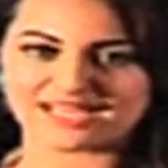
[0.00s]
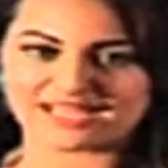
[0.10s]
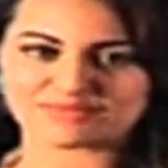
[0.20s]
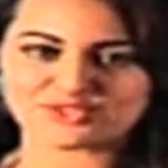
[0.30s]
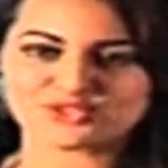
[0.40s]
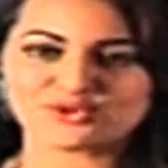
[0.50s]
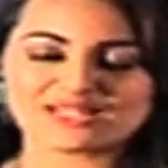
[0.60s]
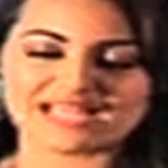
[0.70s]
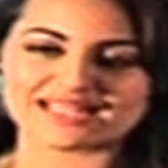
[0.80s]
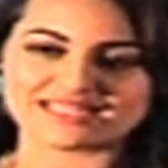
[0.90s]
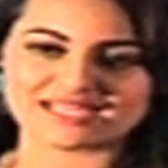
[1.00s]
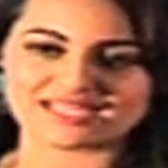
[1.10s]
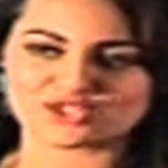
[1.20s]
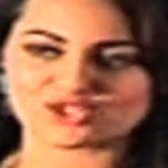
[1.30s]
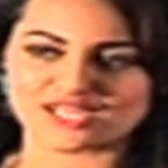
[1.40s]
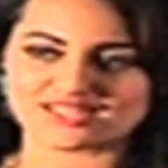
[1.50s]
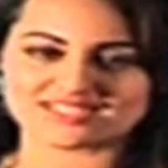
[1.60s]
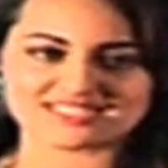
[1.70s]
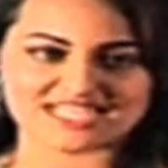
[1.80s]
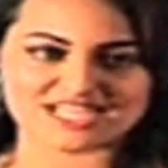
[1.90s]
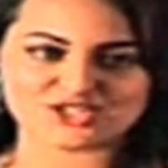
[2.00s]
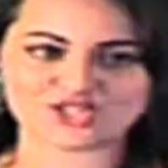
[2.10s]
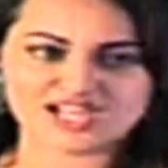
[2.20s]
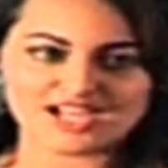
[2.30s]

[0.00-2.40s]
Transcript: And I'm so glad that I can share this stage